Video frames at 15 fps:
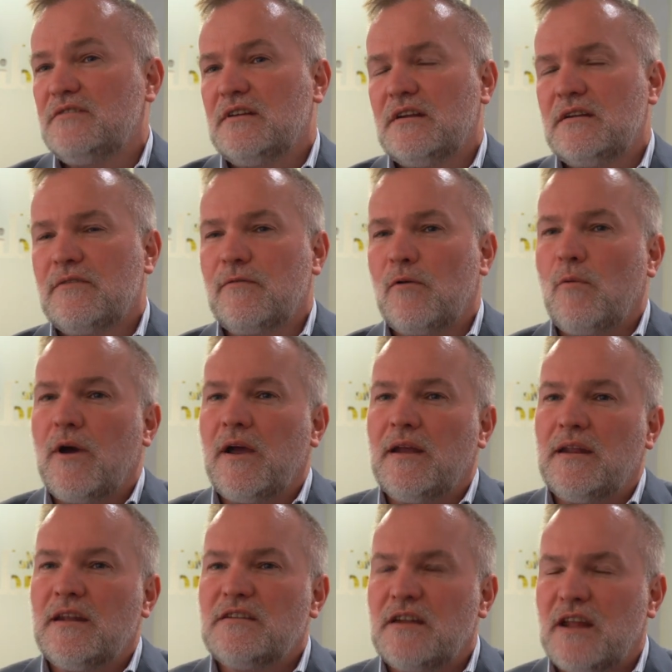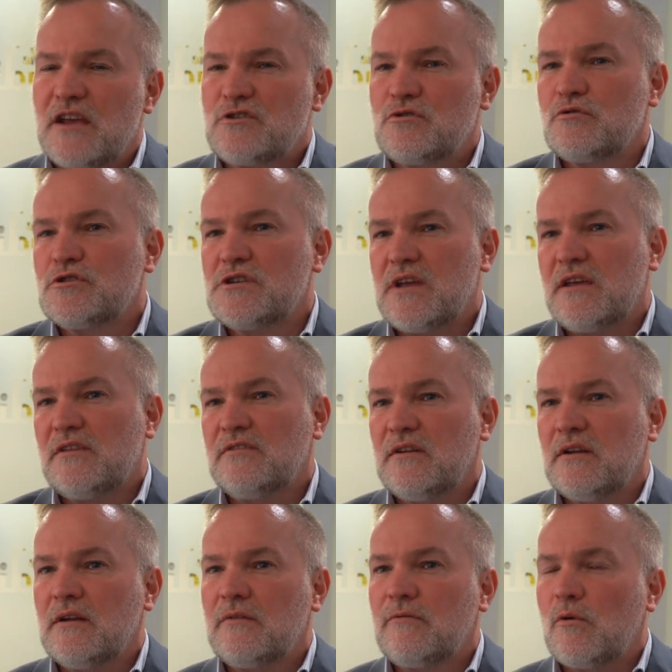in a different way and international shares in
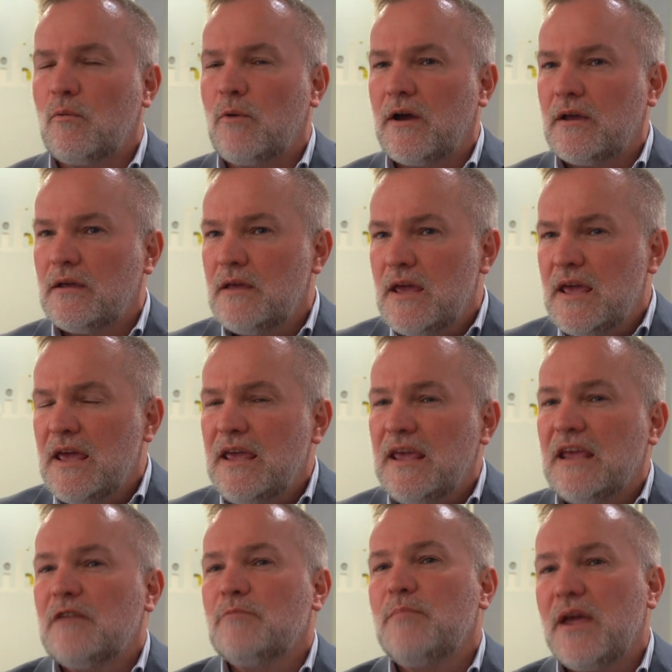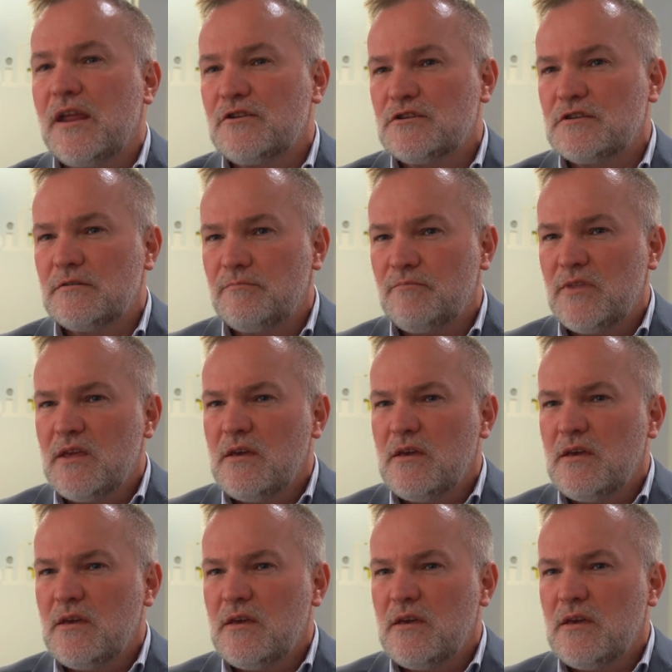a different way in pension.